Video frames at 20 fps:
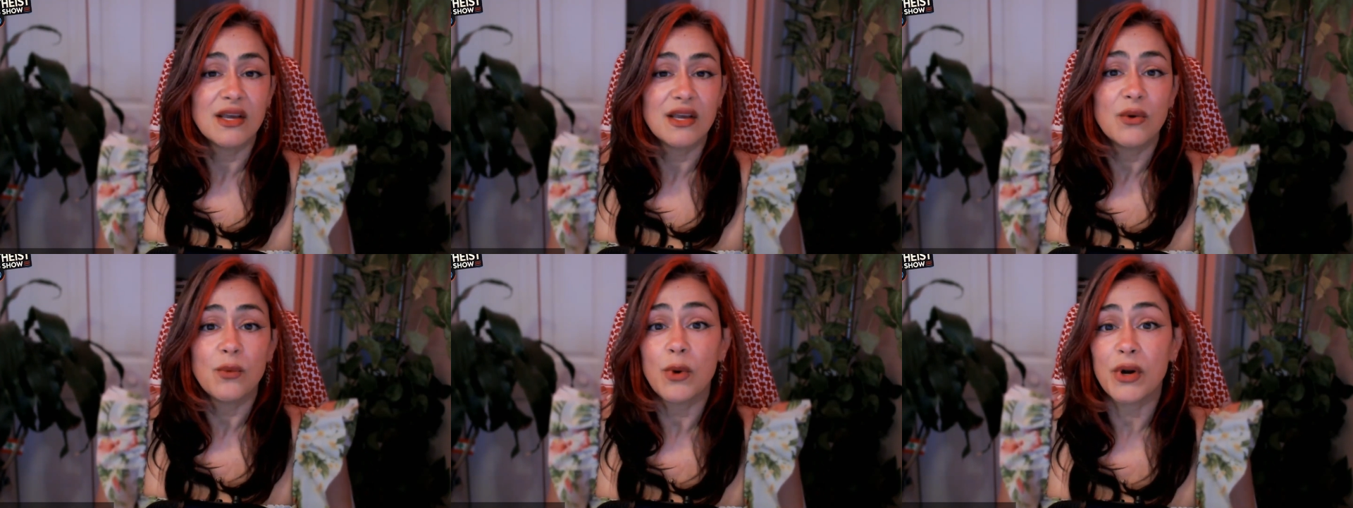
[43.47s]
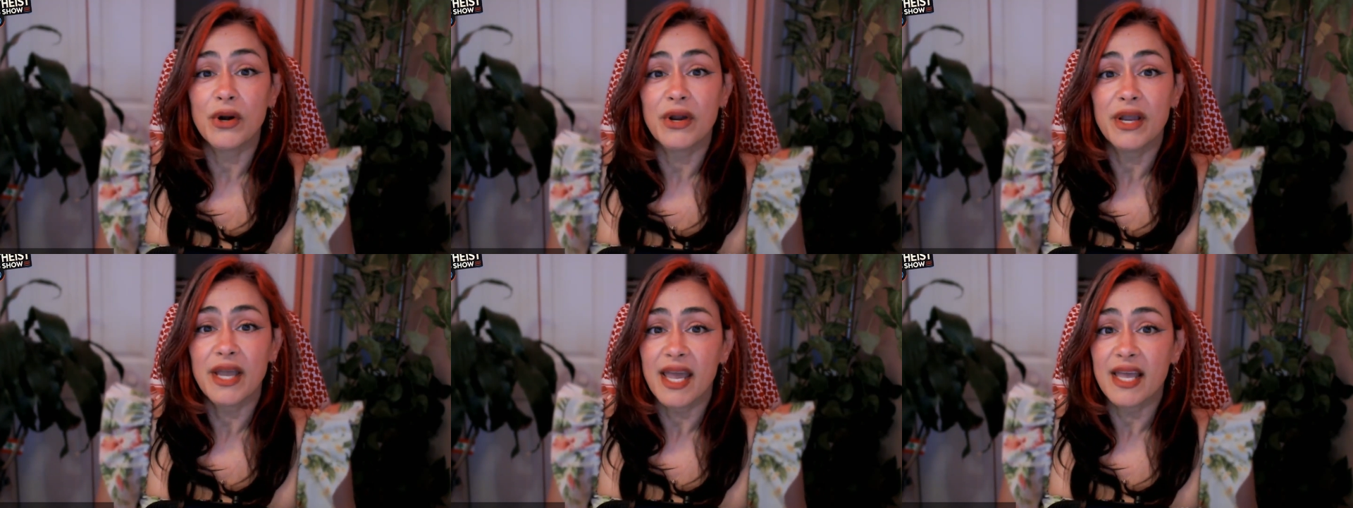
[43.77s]

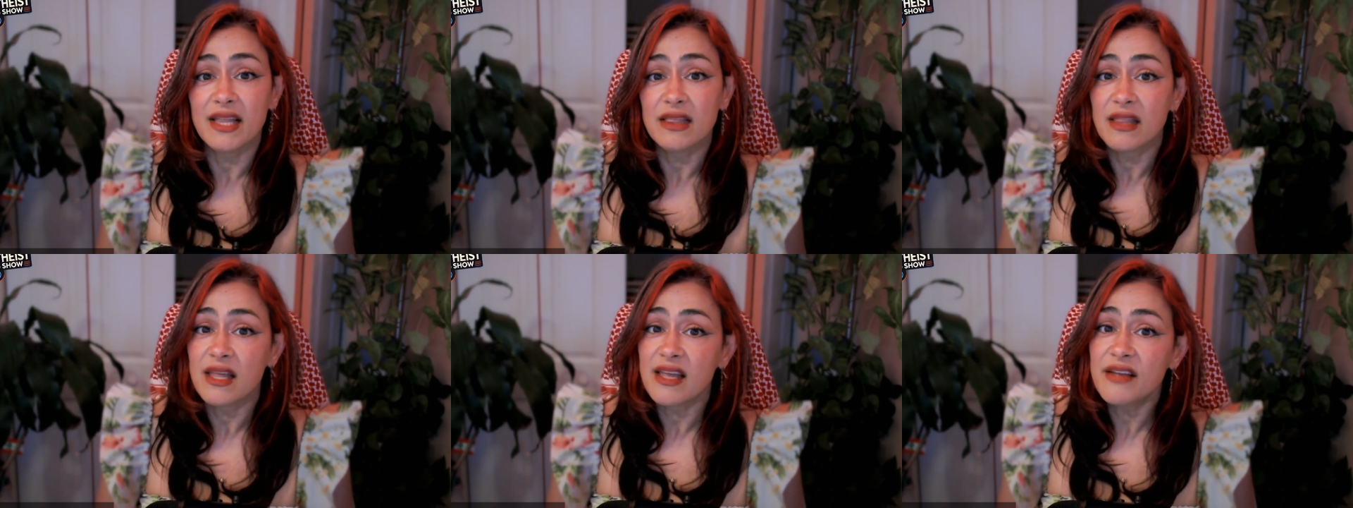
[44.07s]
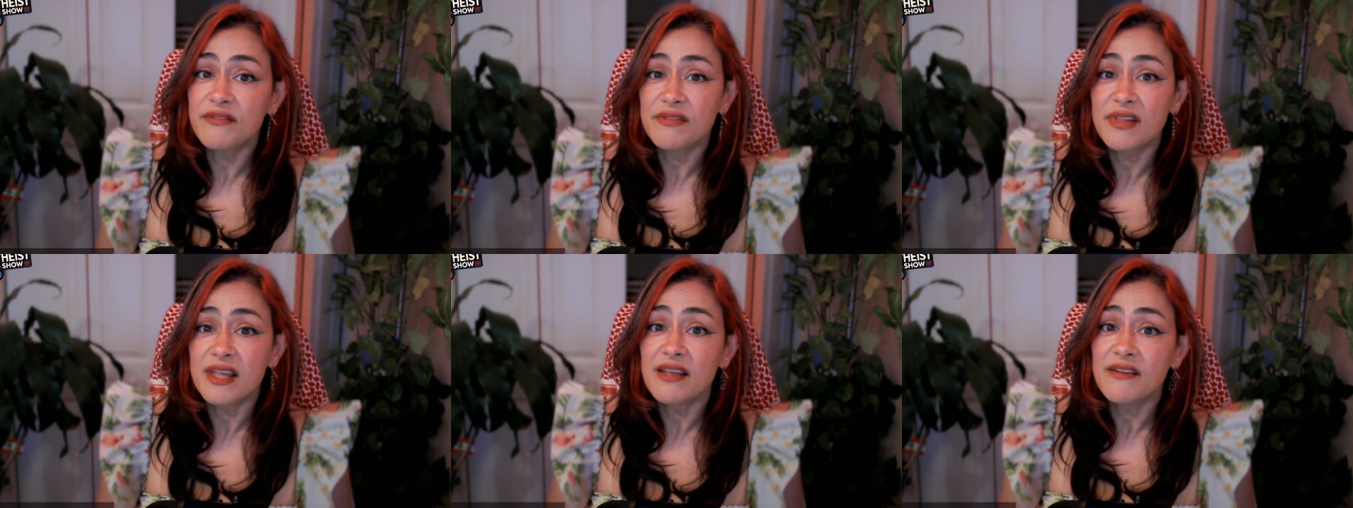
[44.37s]
Wearing a
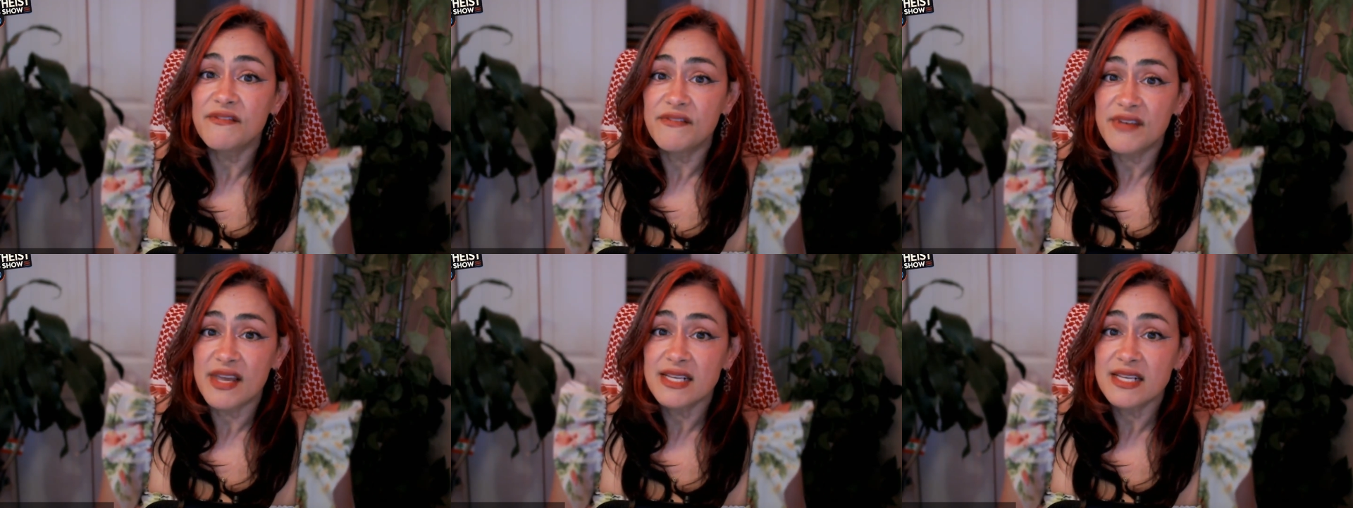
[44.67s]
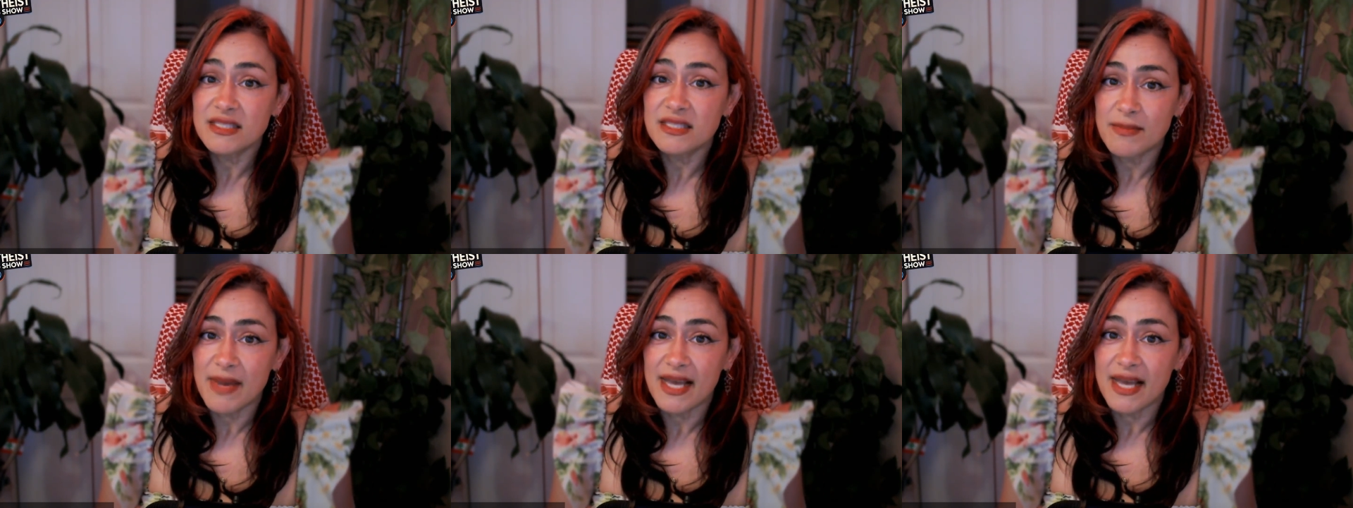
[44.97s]
lifelike
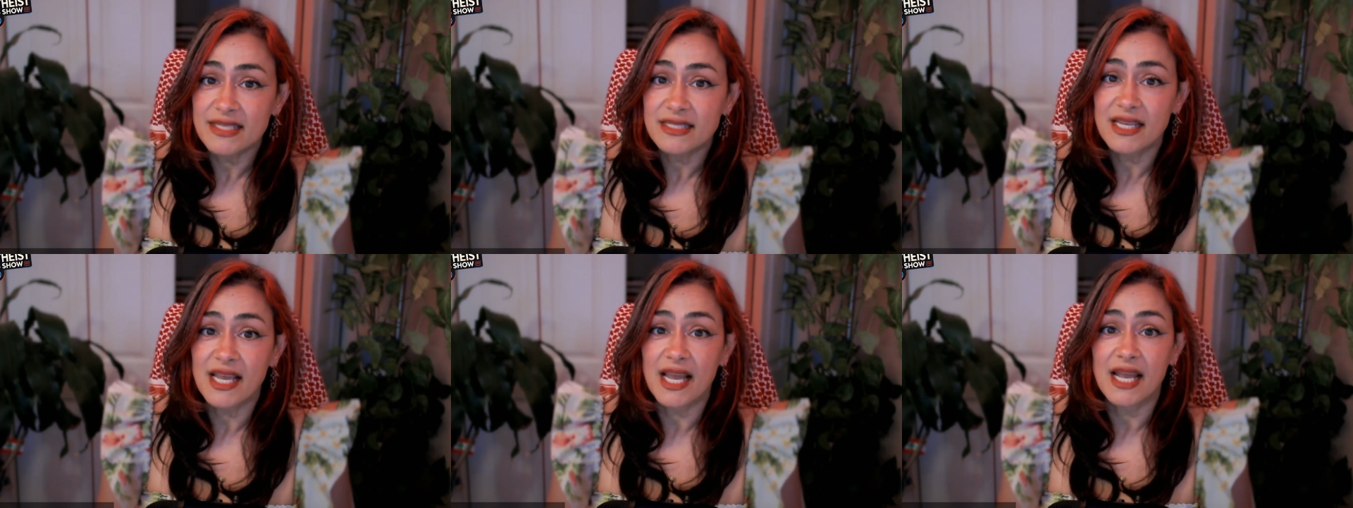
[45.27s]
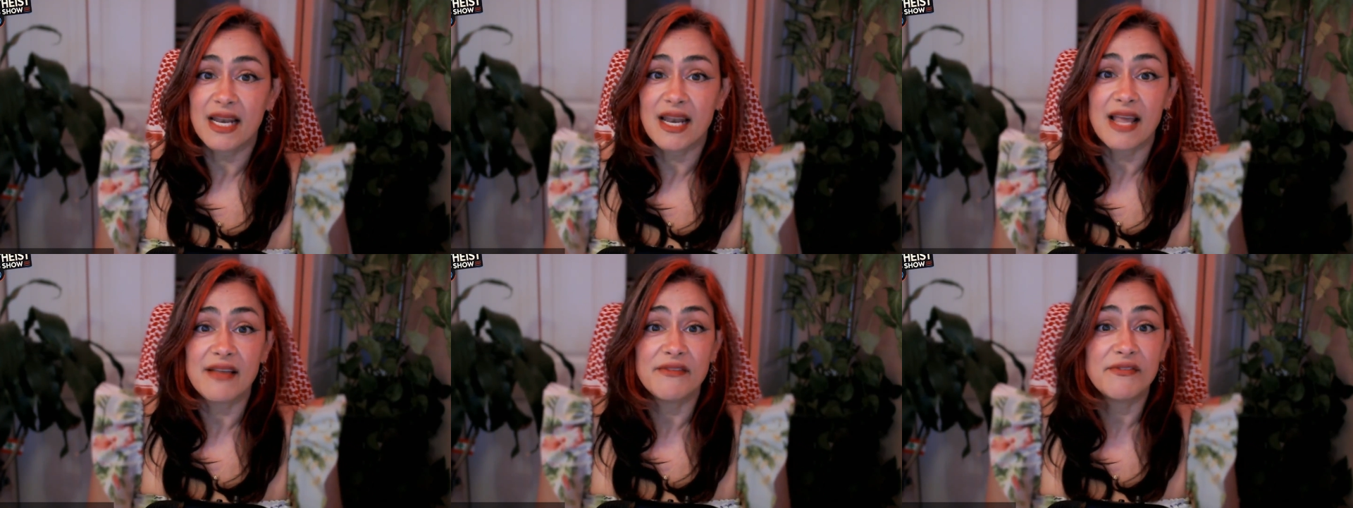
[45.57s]
face mask
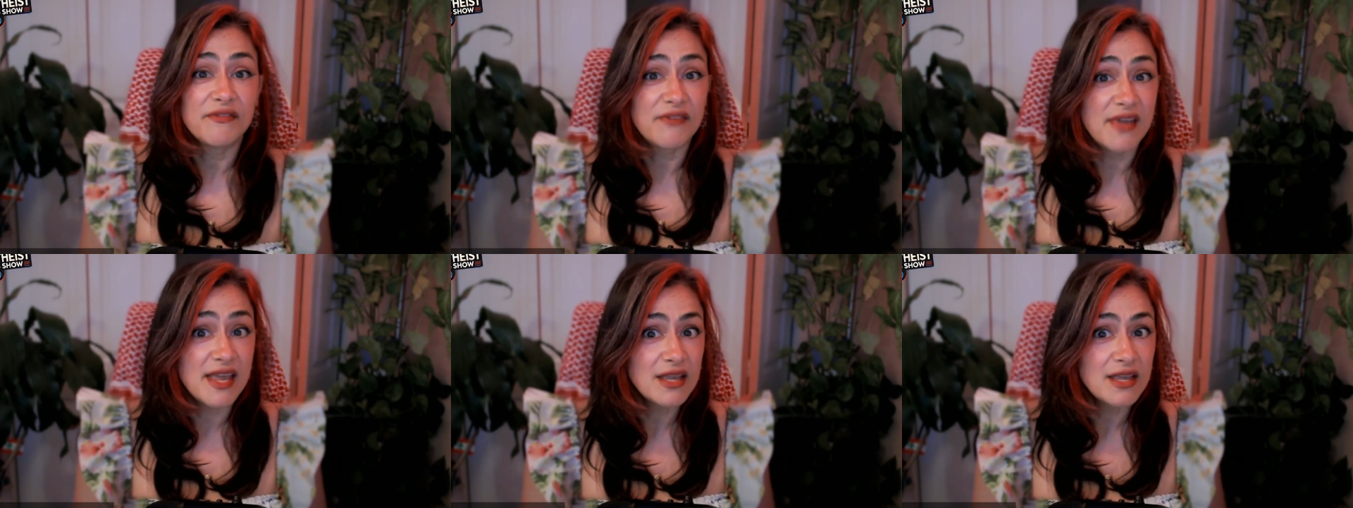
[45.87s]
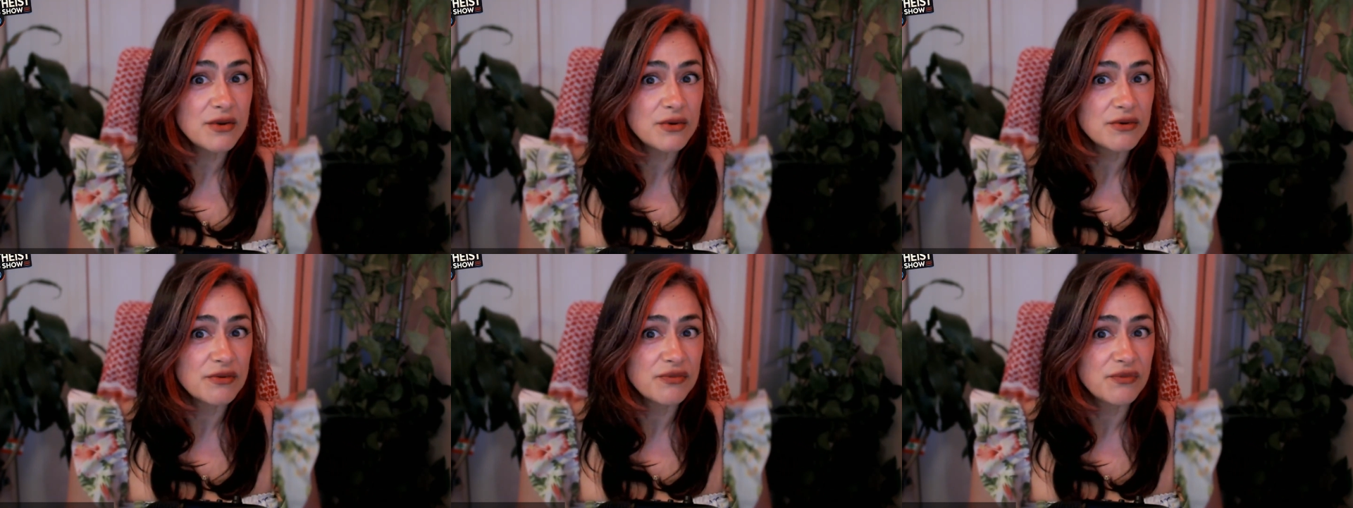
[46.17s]
and a fake
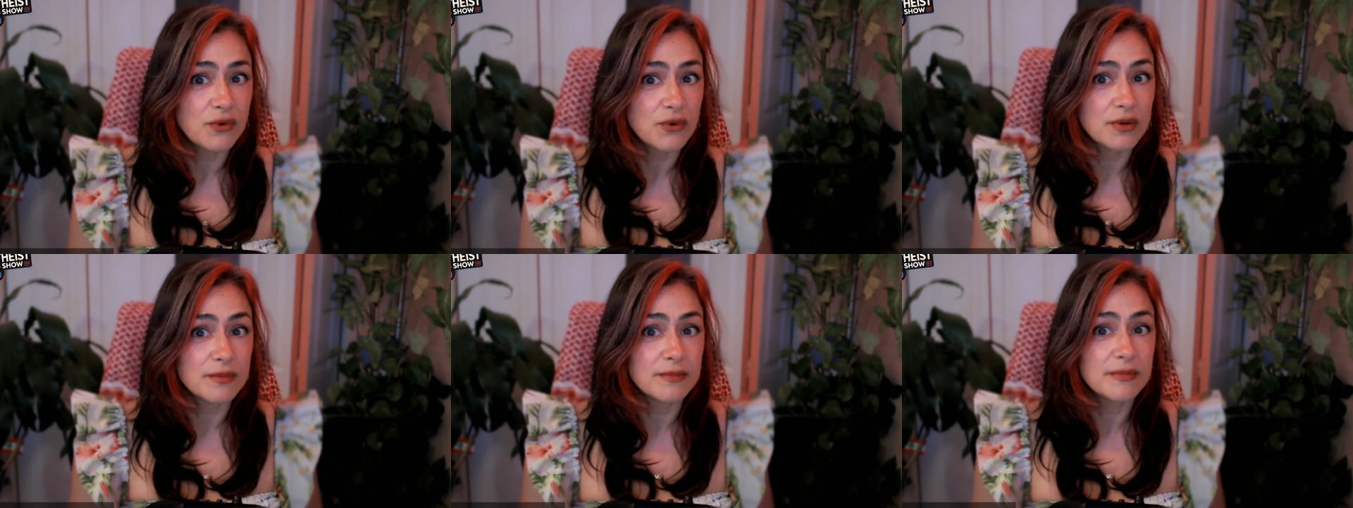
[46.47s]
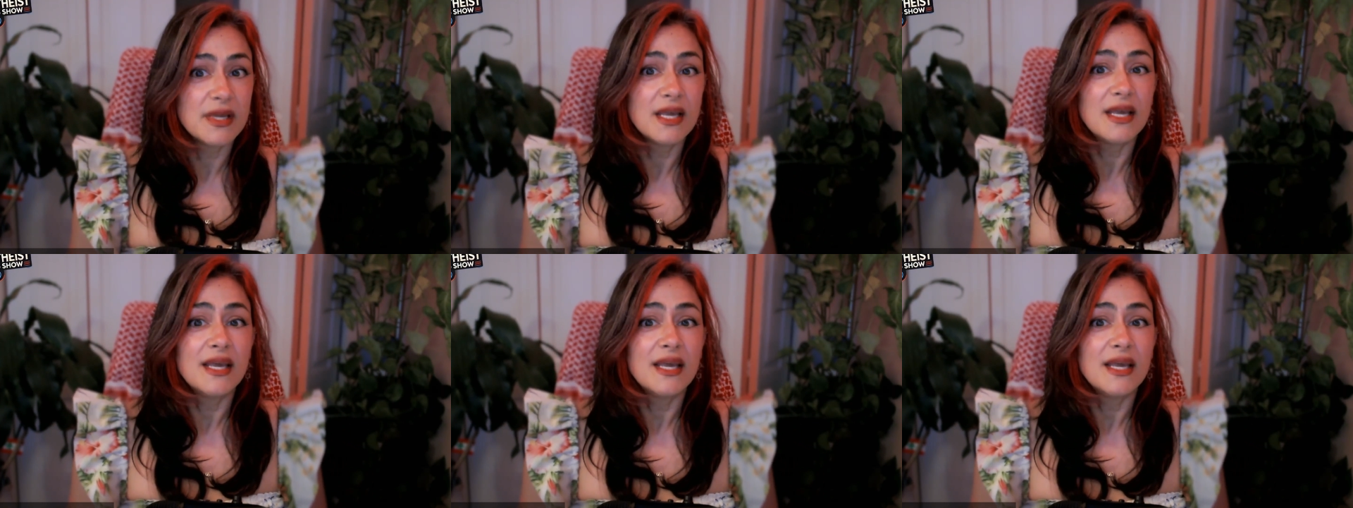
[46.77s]
uniform,